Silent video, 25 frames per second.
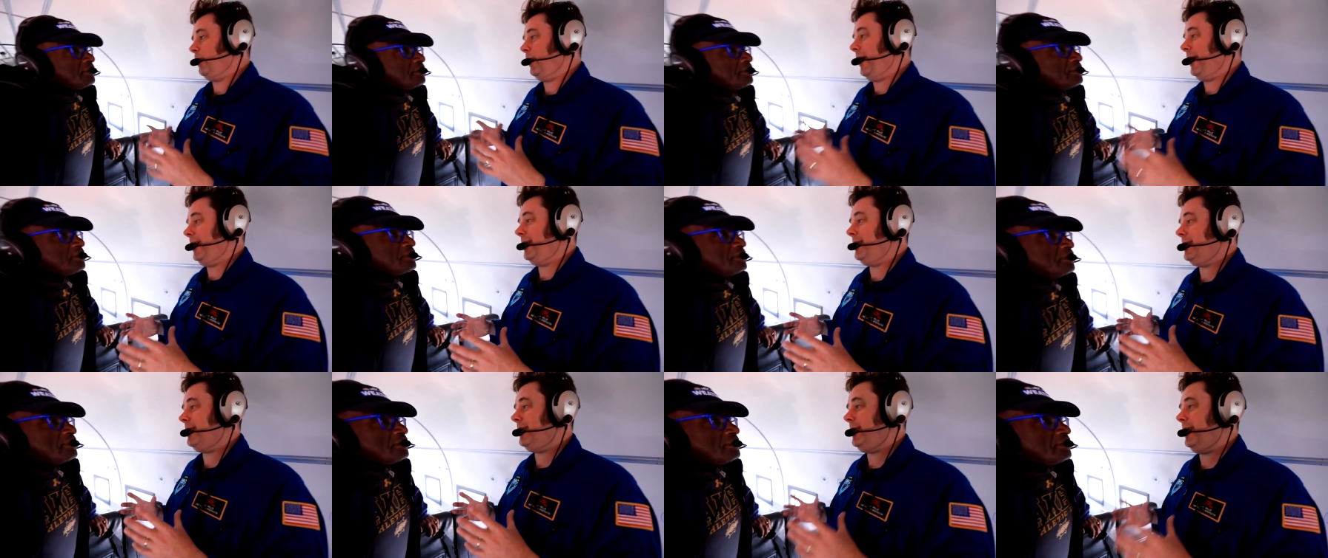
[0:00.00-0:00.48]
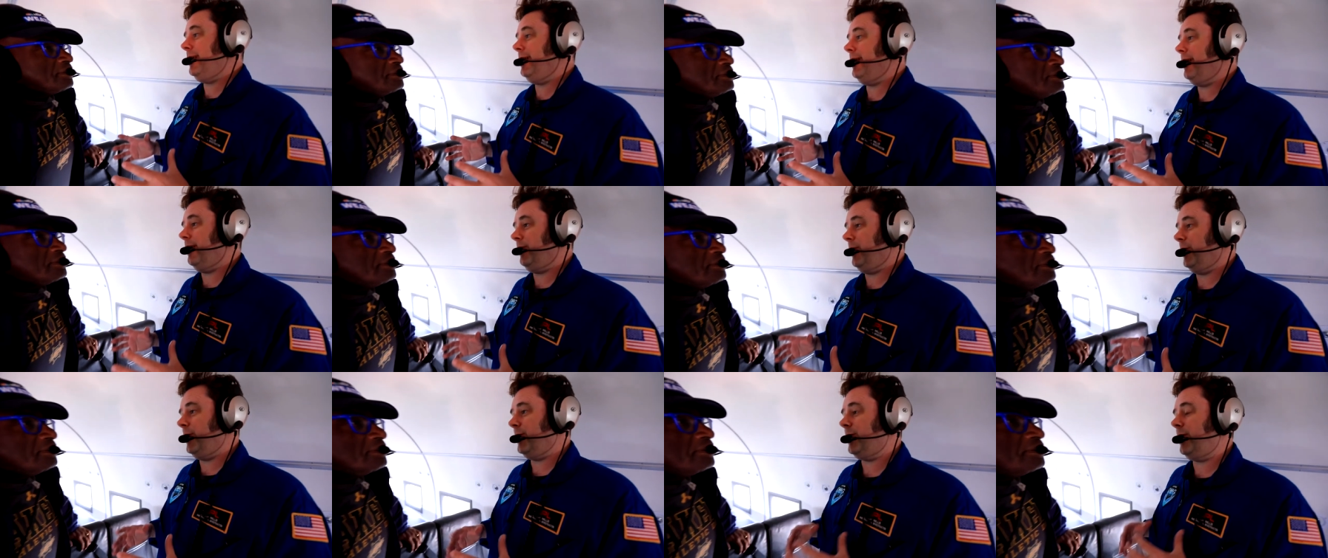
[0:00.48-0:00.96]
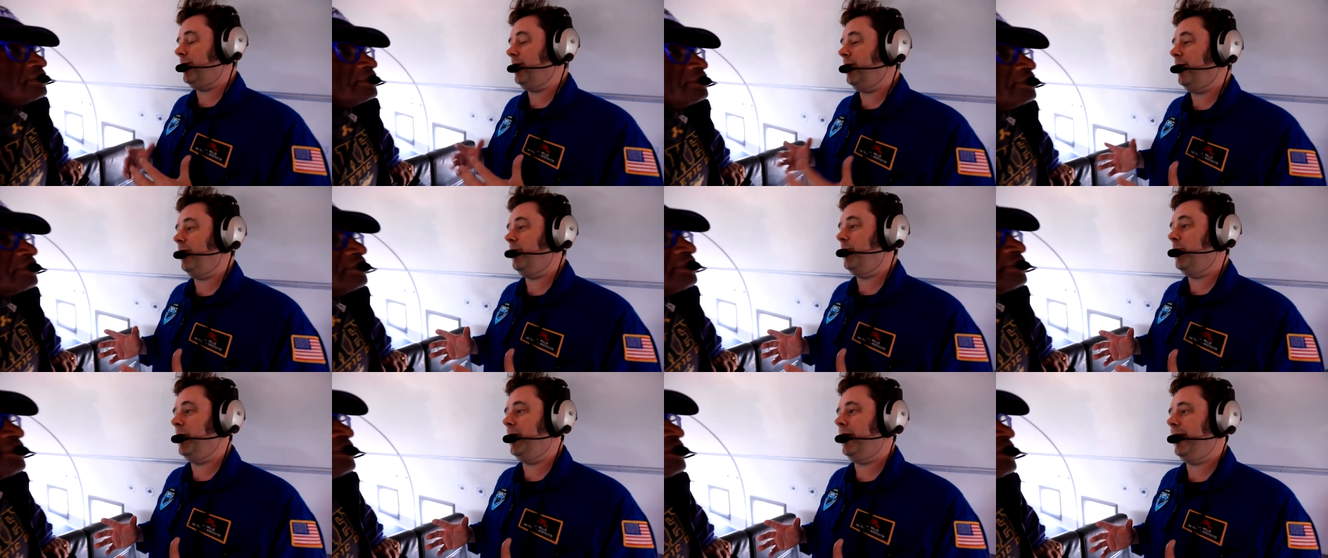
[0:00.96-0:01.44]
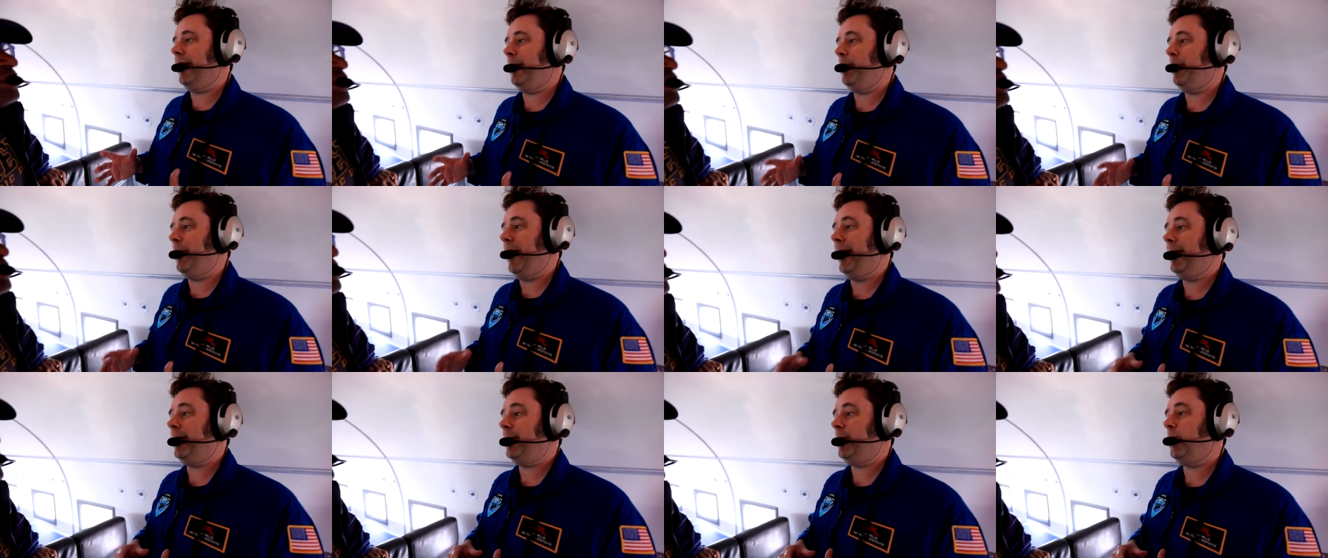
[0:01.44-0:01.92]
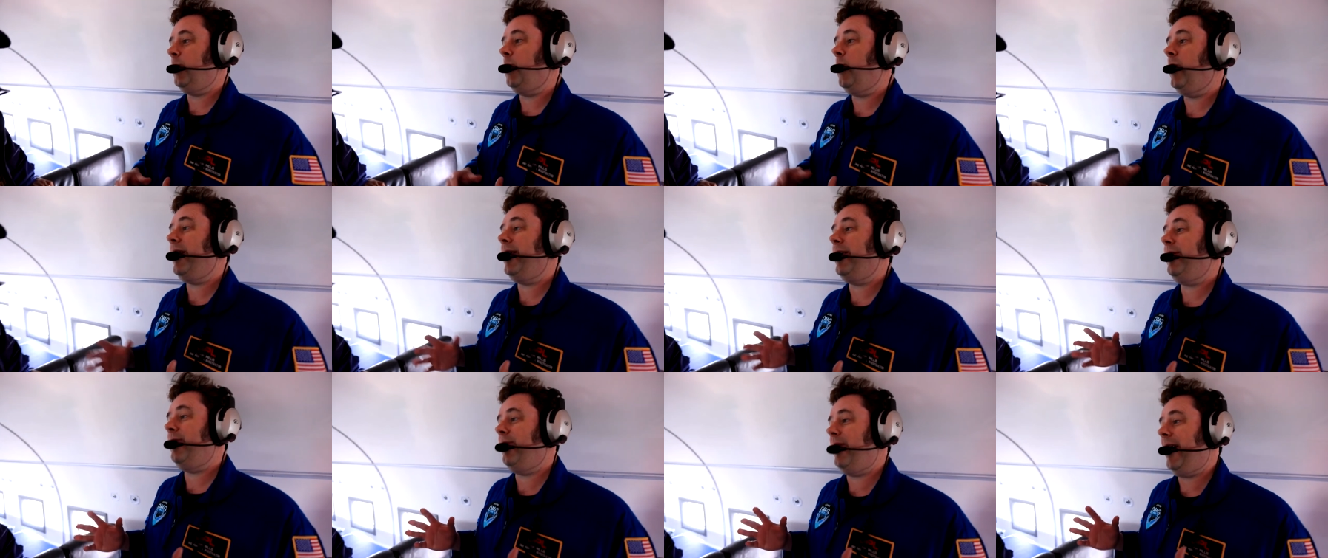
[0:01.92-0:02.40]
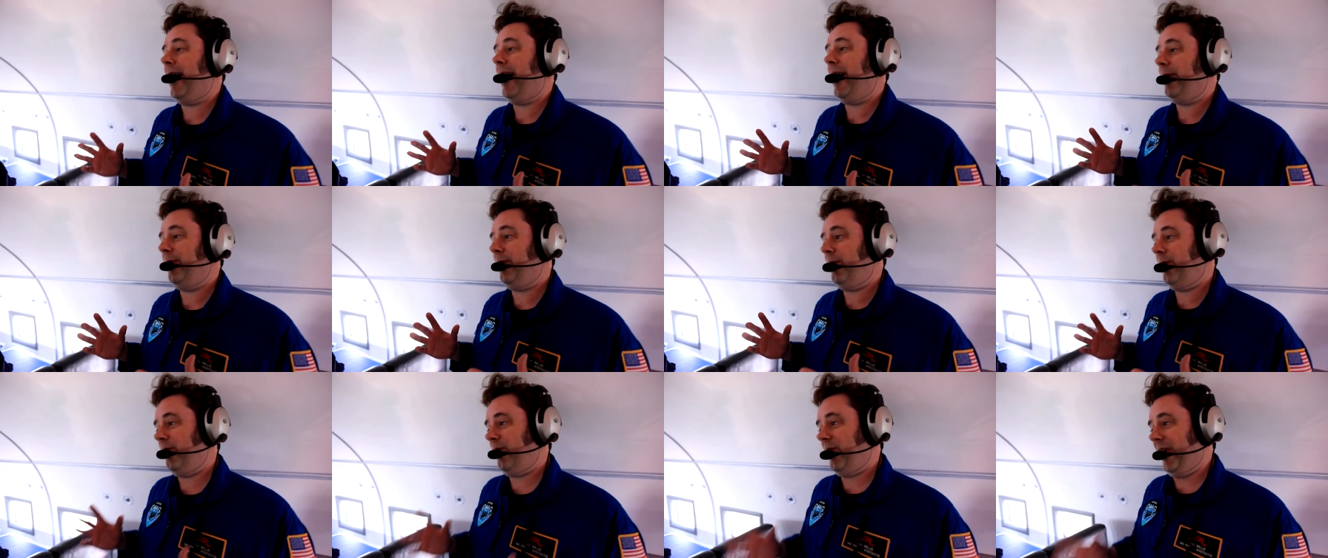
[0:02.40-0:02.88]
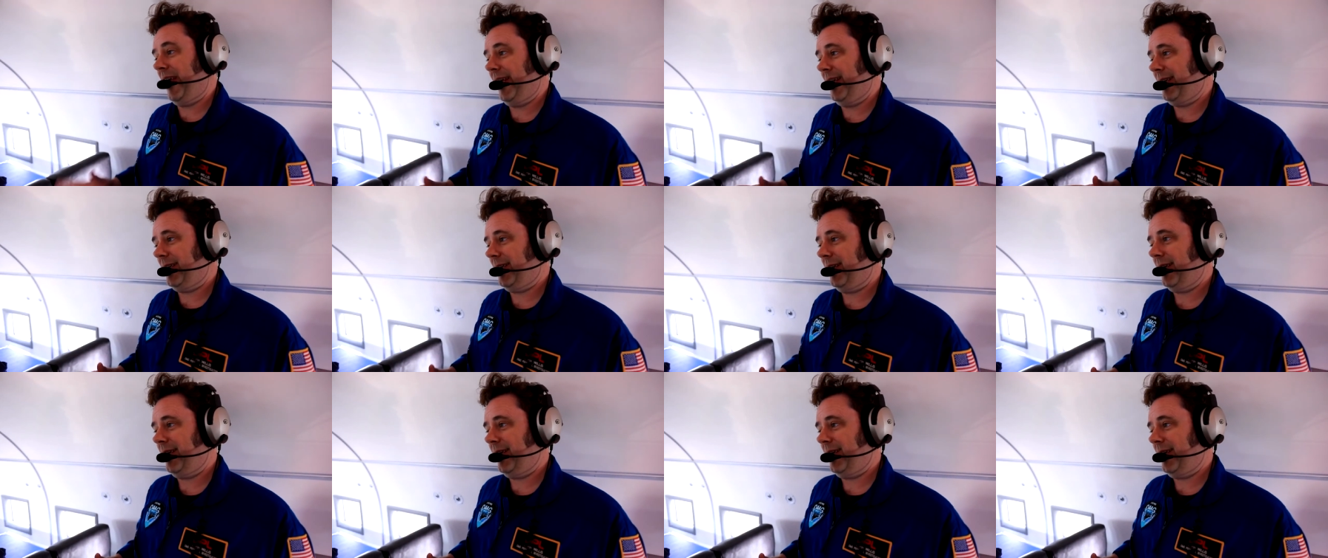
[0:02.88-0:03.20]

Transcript: raise sea levels globally by 25 feet,